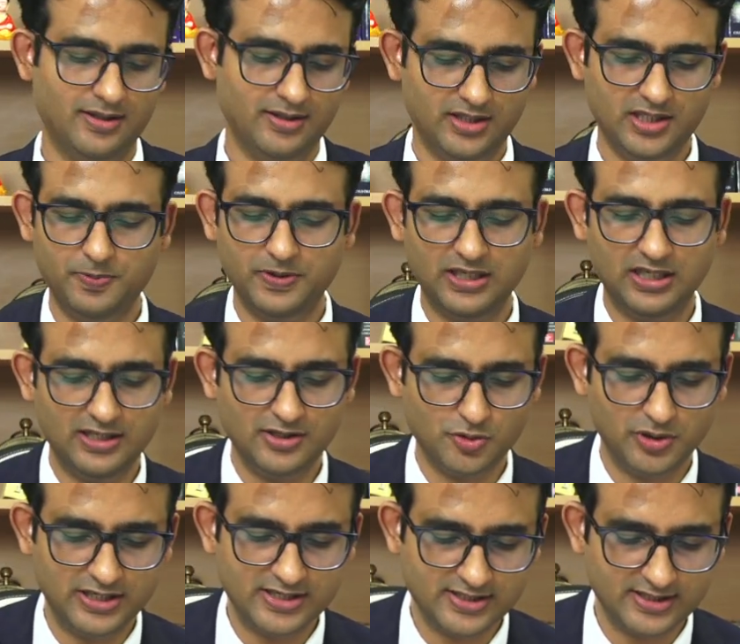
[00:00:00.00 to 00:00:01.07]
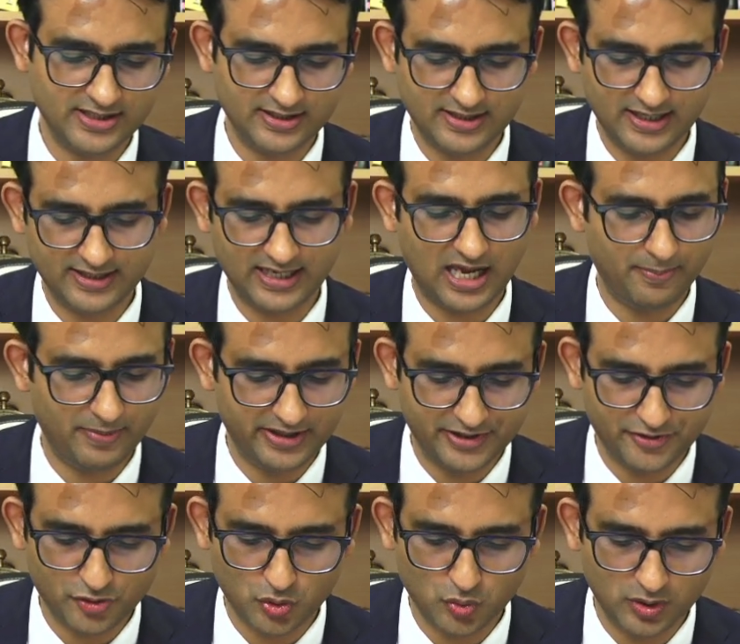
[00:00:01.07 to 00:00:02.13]
Typically students say that I'm an
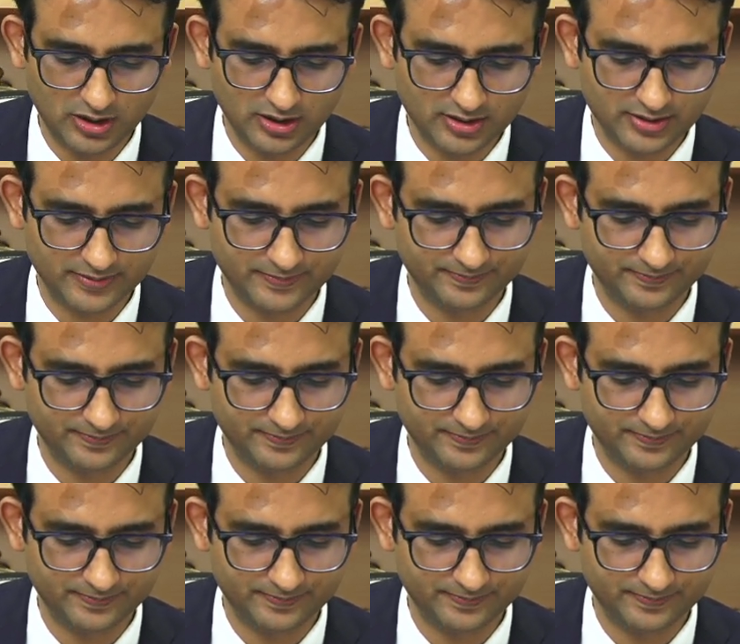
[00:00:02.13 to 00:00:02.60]
introvert